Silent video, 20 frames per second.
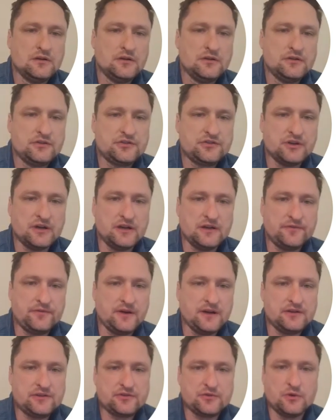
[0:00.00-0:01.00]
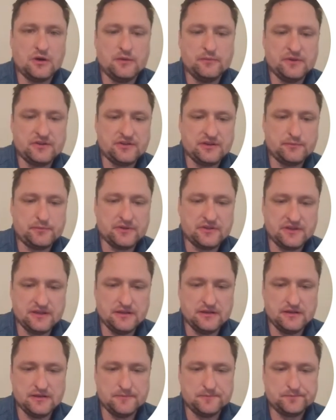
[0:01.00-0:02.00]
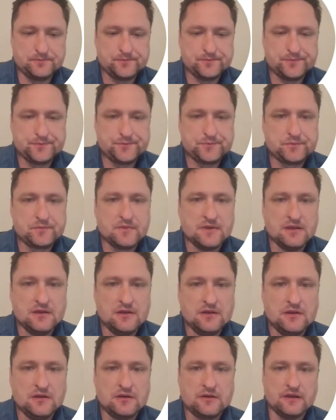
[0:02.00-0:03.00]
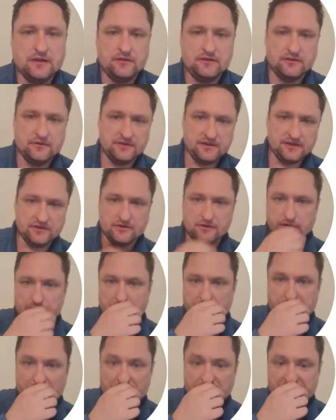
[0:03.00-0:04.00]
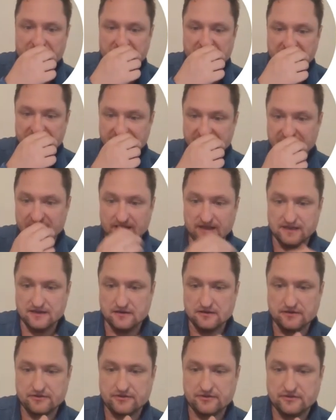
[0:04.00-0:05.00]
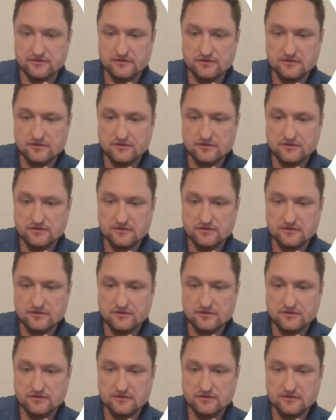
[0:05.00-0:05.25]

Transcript: Stratified squamous epithelium. Okay, now these are composed of many layers,